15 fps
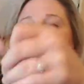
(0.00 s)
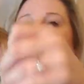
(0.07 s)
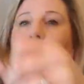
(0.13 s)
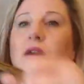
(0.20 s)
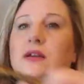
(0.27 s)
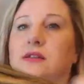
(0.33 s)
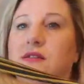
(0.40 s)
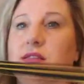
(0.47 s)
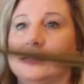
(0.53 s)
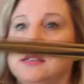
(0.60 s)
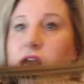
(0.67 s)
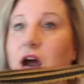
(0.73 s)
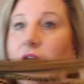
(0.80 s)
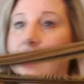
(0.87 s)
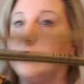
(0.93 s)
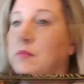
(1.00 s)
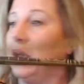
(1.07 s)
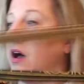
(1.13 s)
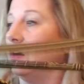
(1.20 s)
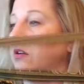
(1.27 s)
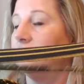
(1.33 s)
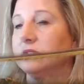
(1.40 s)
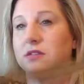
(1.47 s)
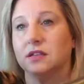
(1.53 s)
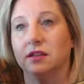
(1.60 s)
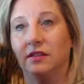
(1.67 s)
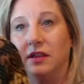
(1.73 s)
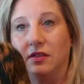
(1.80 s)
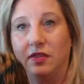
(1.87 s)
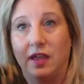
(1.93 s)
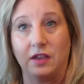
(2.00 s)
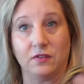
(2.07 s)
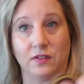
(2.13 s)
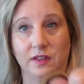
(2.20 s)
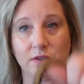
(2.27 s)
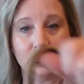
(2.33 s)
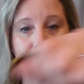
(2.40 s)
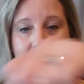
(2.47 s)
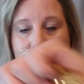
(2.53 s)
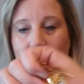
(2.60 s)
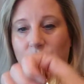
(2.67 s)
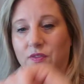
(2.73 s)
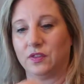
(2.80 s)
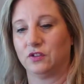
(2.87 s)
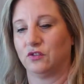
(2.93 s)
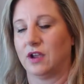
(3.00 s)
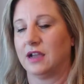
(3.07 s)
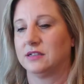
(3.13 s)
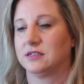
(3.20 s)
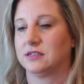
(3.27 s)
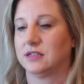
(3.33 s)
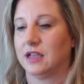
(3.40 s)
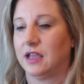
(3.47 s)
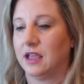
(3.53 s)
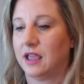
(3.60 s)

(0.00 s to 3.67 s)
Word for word: was the tie belt that thankfully was still with the dress.